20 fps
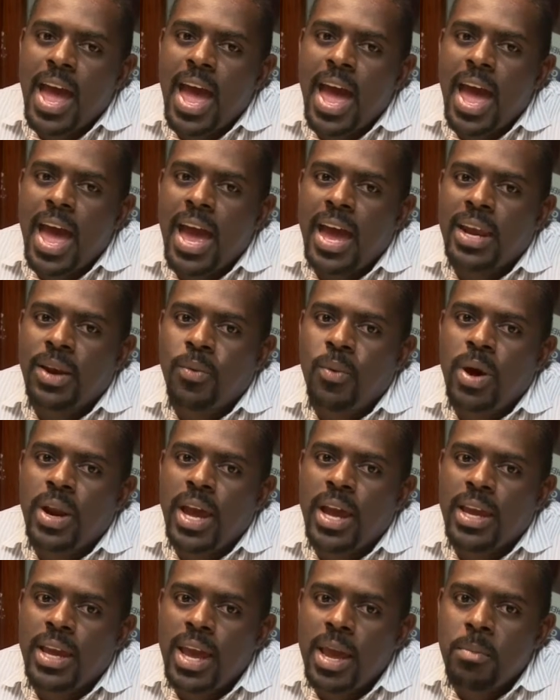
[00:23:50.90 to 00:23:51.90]
And what
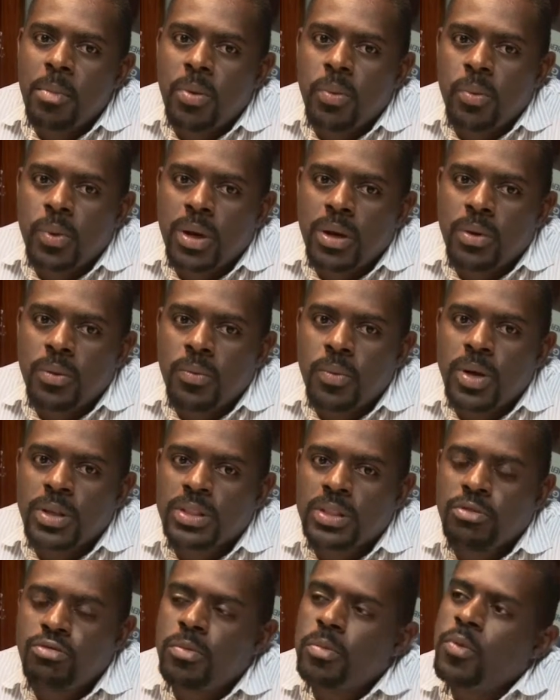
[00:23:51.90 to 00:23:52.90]
I came up with
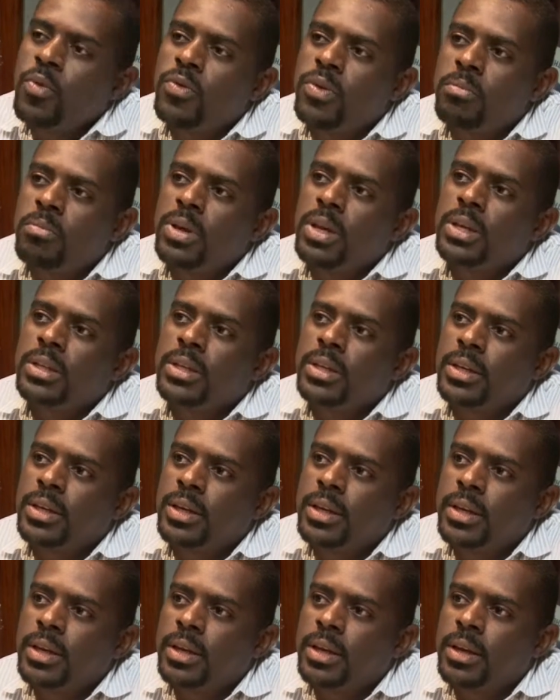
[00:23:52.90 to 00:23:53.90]
was to remove the
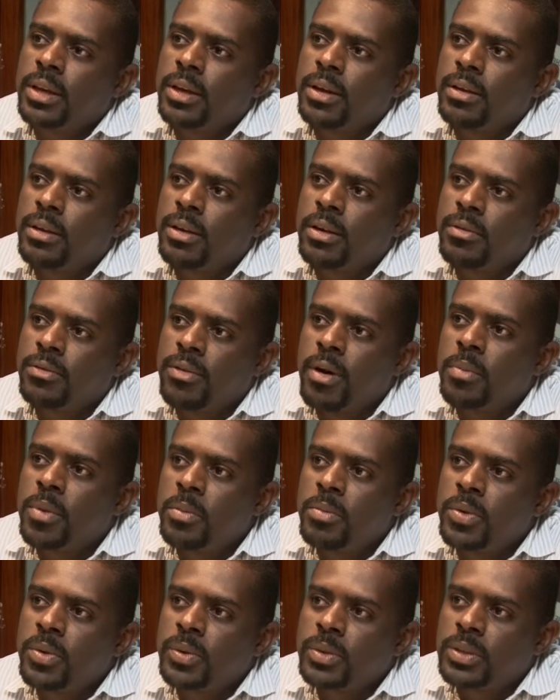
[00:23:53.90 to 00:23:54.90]
beat from
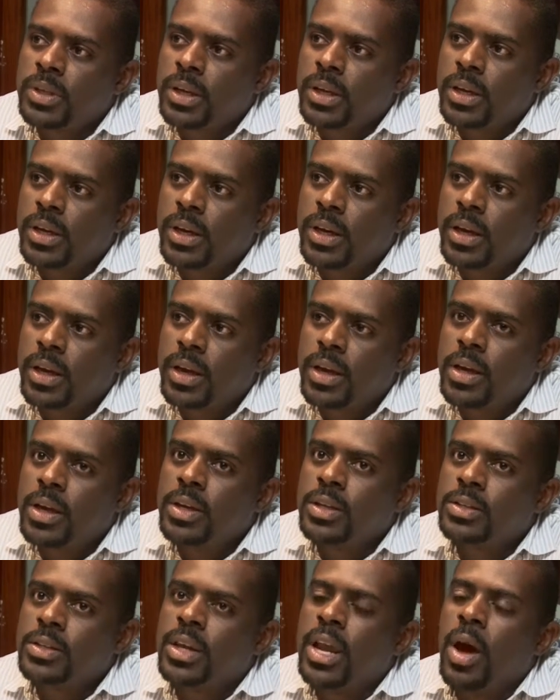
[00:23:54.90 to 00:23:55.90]
the music.
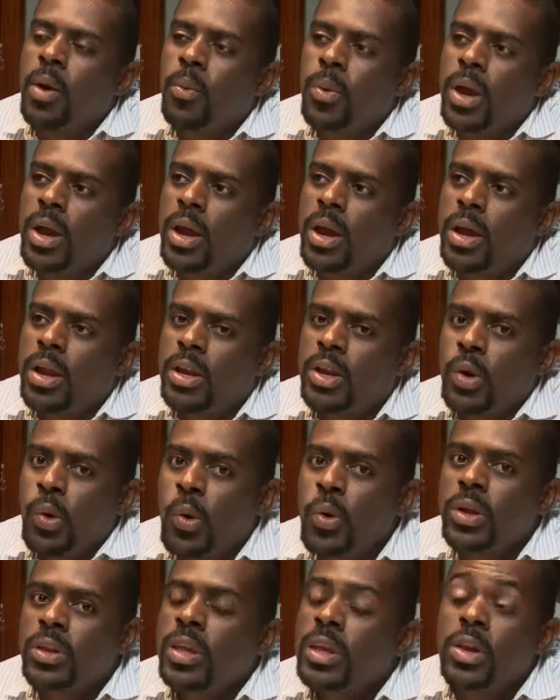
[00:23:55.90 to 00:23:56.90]
So that way, the
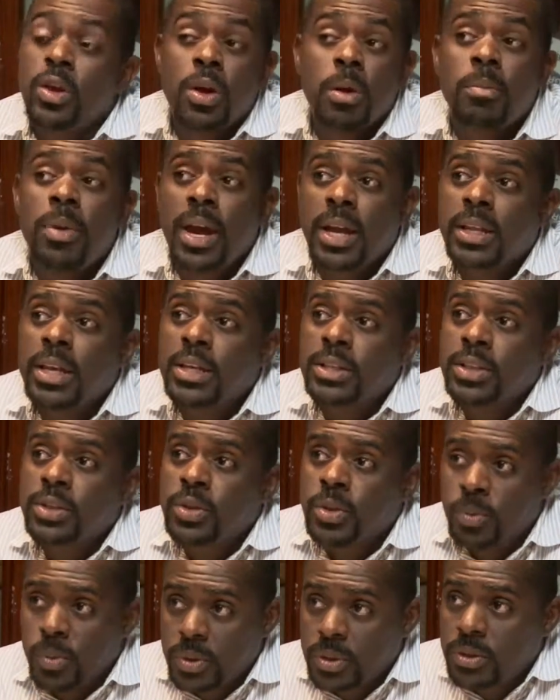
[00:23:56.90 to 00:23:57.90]
only thing you could pay
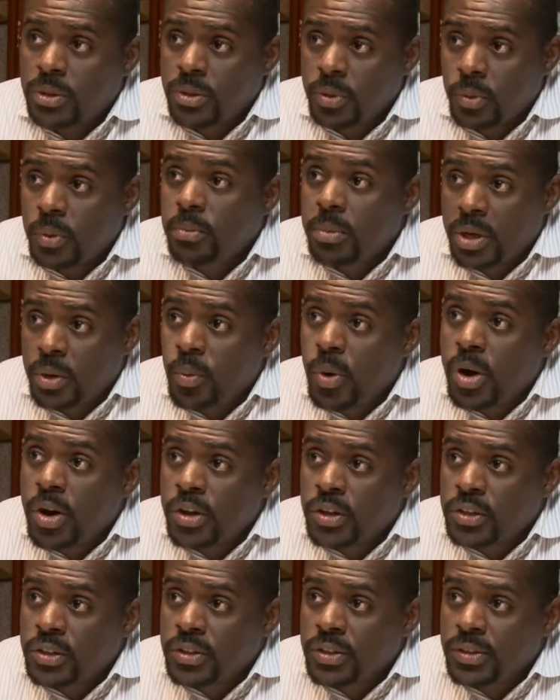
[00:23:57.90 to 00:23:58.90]
attention to would be the
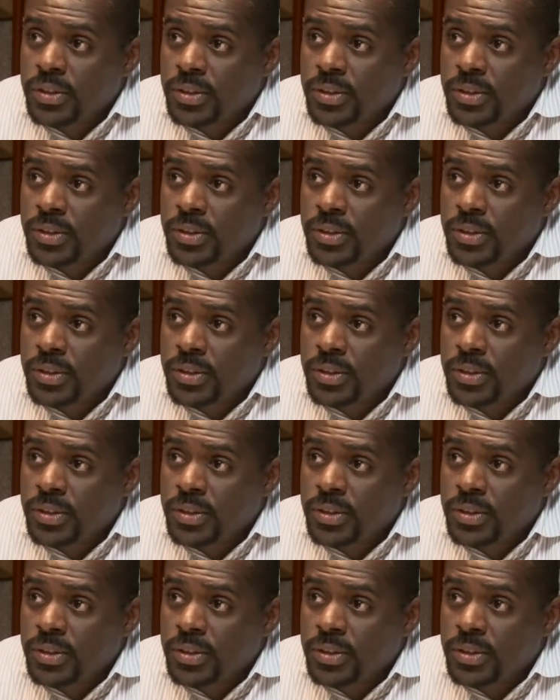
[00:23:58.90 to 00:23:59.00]
words,